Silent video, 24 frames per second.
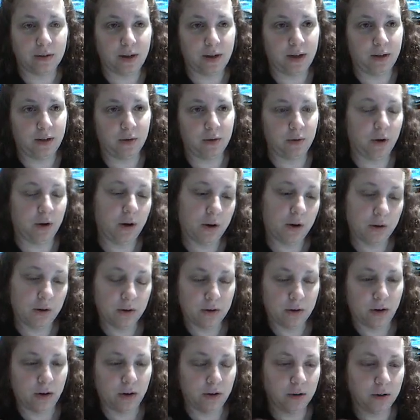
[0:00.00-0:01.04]
I don't
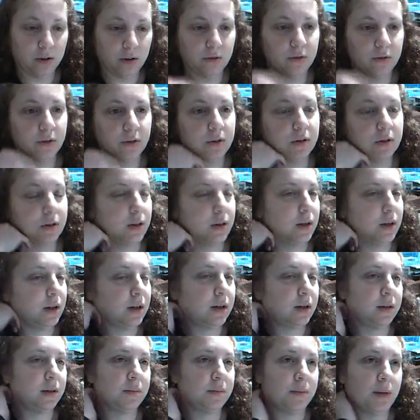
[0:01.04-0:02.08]
hurt all over.
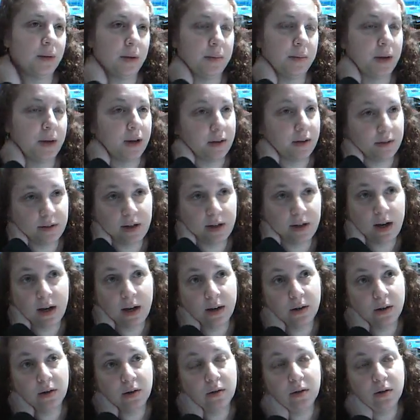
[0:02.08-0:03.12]
I'm not as
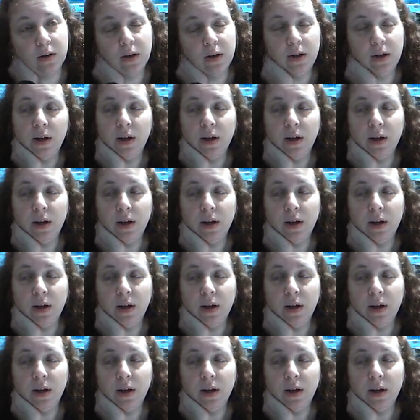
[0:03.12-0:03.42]
tired.